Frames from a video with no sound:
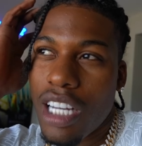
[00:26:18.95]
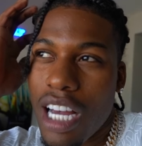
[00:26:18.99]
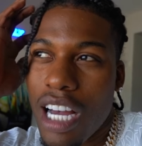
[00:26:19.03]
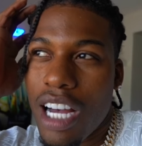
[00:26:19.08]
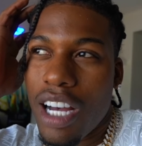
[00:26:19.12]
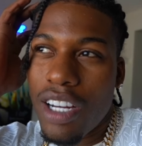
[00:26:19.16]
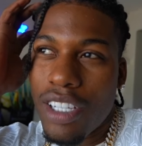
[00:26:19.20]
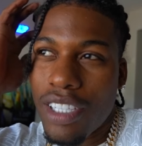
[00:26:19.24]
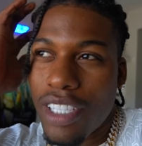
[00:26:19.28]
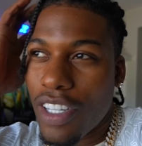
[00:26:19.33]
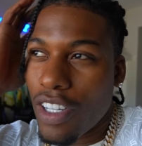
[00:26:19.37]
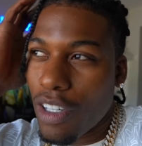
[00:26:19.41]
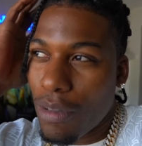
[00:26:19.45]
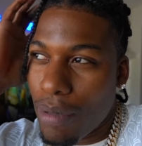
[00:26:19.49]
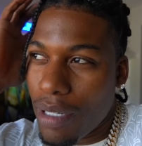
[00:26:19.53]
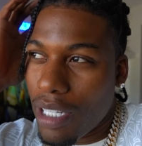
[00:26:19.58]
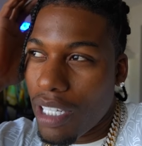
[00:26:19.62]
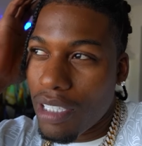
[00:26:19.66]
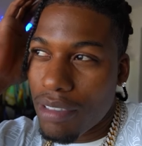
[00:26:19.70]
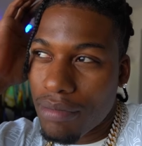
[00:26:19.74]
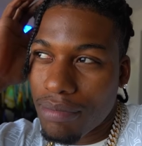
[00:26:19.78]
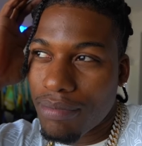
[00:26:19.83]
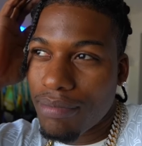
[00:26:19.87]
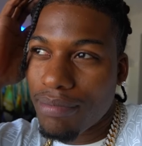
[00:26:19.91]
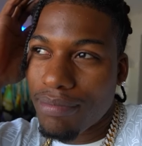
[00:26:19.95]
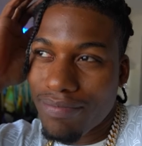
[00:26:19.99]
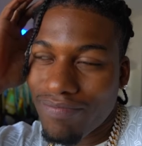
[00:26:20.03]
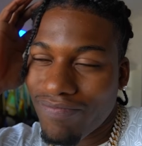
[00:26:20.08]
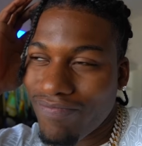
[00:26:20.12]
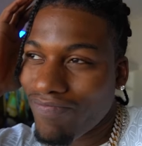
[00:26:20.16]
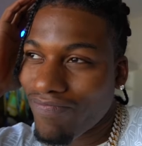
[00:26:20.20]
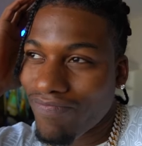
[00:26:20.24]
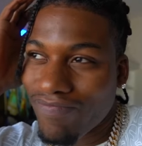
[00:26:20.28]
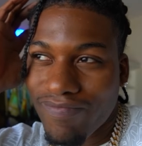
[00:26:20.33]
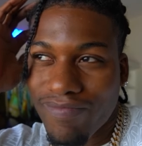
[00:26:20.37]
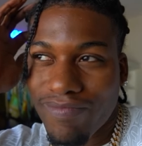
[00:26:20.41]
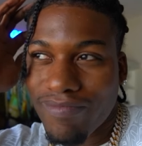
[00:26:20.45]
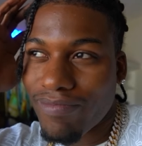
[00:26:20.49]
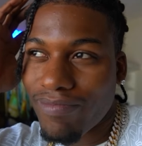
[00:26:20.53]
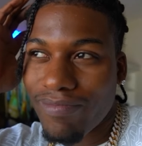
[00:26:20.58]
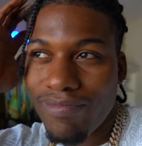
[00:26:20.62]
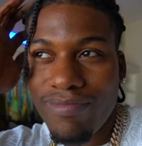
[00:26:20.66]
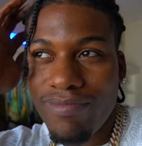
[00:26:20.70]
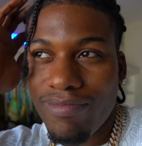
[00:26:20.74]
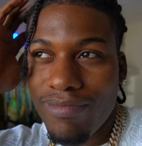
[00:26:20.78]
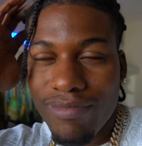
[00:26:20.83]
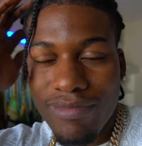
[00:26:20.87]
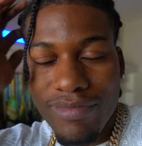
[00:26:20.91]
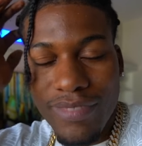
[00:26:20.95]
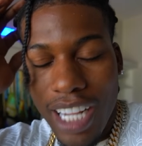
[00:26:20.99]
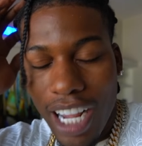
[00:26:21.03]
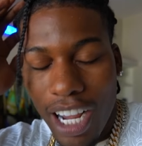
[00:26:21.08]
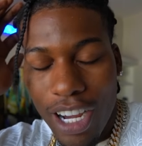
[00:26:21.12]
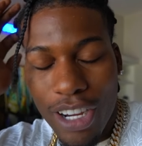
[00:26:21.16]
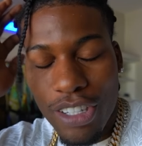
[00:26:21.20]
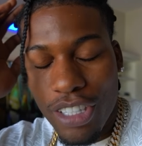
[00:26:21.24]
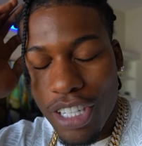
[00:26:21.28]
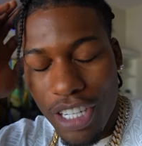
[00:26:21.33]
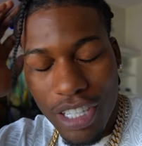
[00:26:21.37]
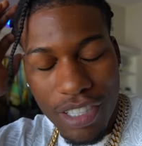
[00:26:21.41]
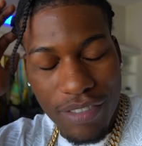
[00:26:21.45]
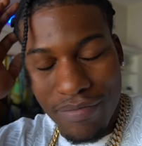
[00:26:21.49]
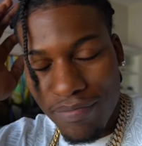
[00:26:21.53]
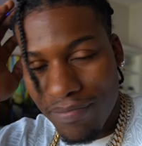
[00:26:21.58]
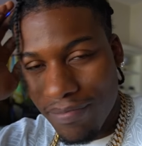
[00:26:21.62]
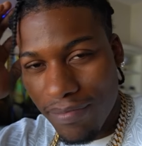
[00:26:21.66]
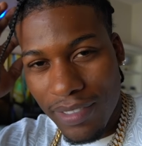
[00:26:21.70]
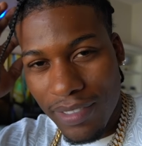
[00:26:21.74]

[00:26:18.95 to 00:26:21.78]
I don't know, bro. I don't know.